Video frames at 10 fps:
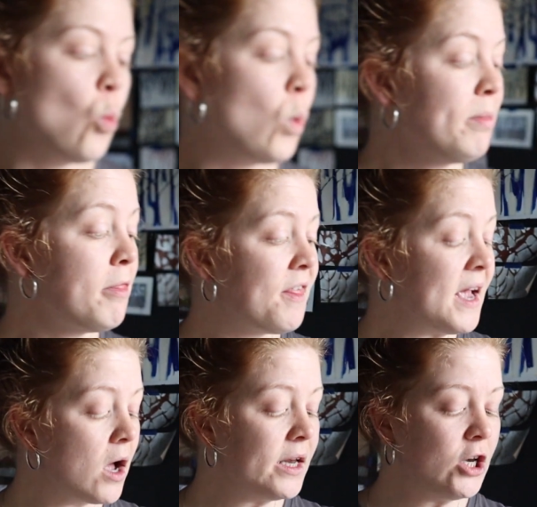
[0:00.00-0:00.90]
One
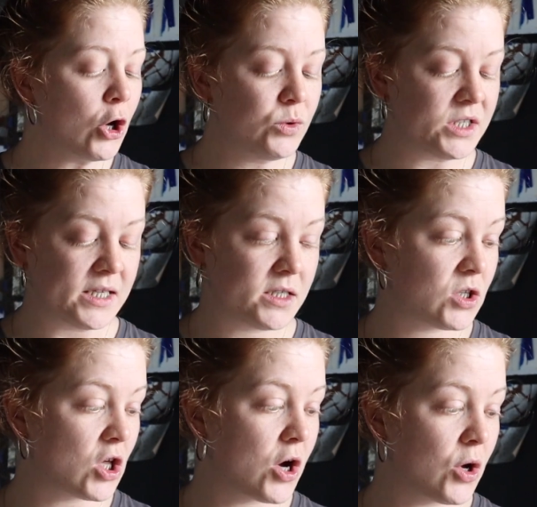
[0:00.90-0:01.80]
thing I
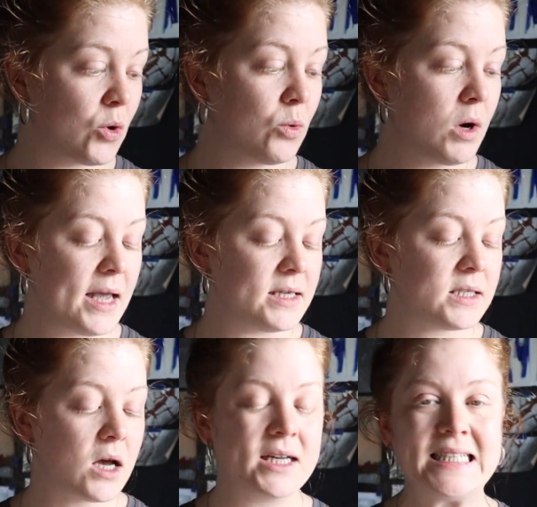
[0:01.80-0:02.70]
noticed though is
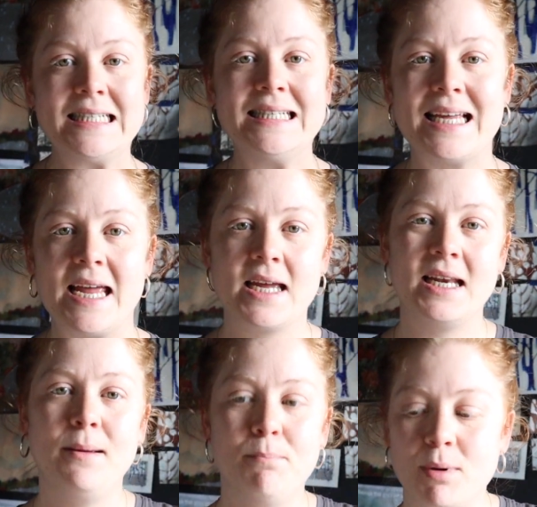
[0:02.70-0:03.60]
that I didn't take
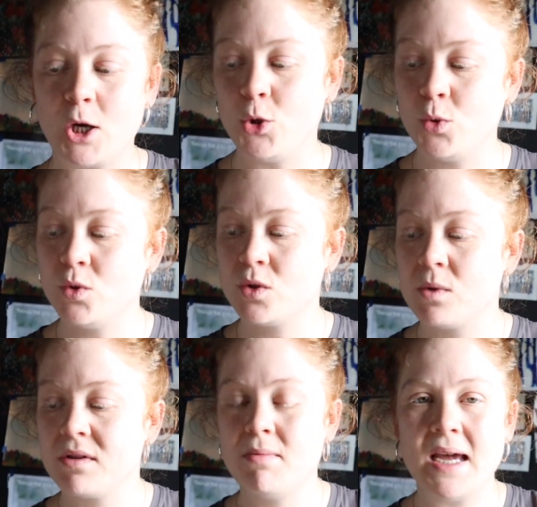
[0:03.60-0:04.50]
any blues
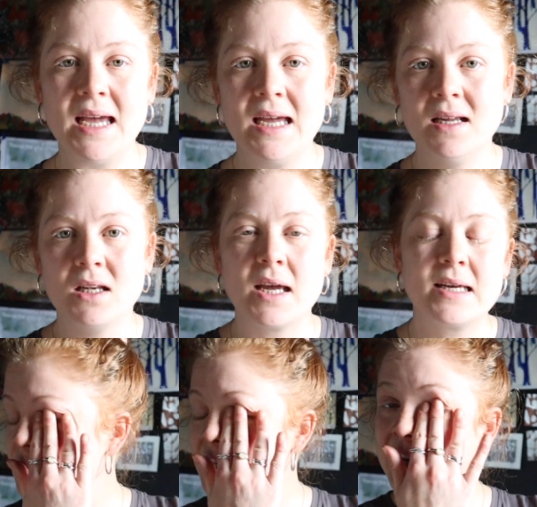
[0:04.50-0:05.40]
with me,
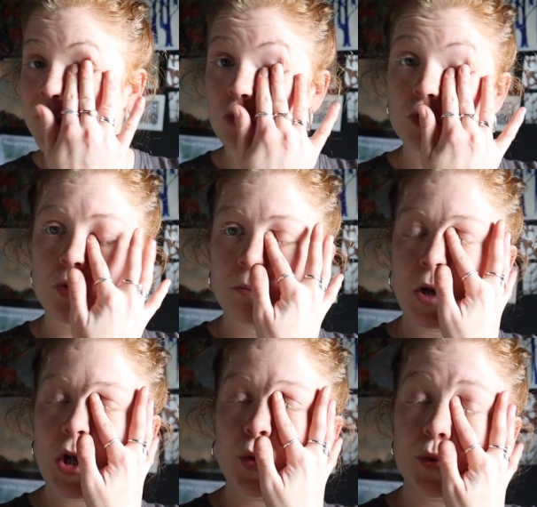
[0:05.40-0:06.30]
like teals or
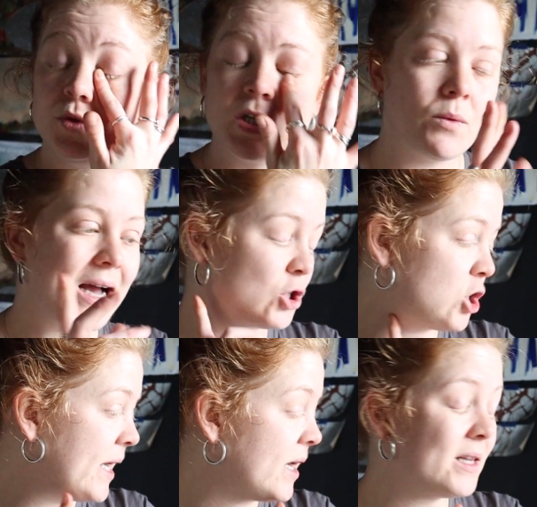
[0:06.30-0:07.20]
blues.
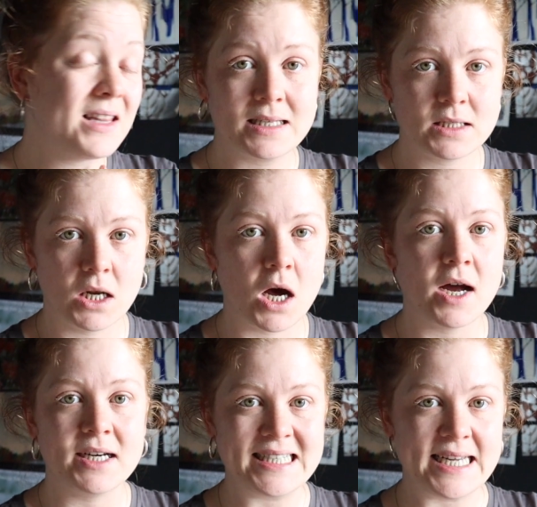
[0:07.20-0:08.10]
Actually, that's a lie,
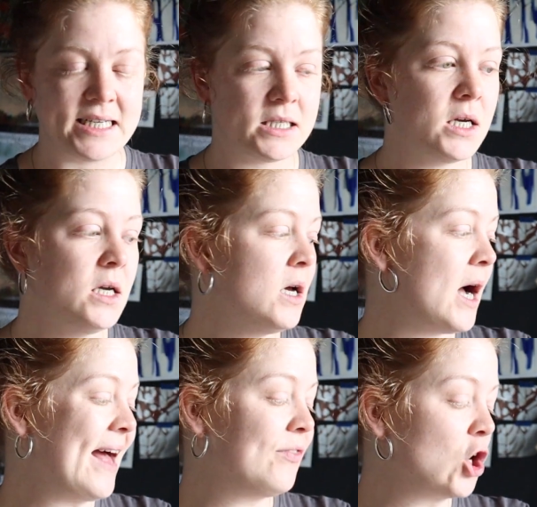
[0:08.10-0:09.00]
I did. I
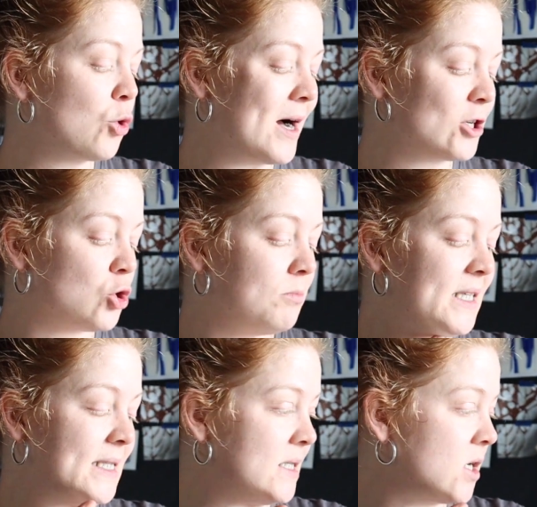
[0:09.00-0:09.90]
had the gouache on me,
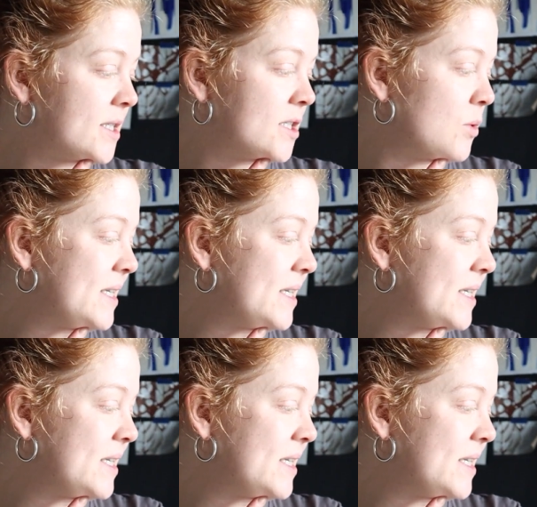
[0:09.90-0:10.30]
didn't I? So I